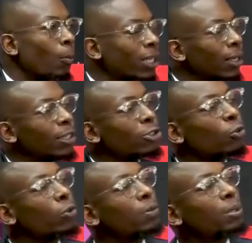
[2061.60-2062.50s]
but let
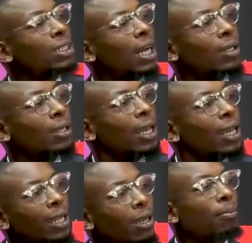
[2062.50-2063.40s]
your will be done.
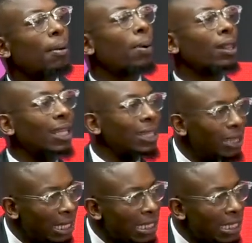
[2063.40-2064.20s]
He remembered that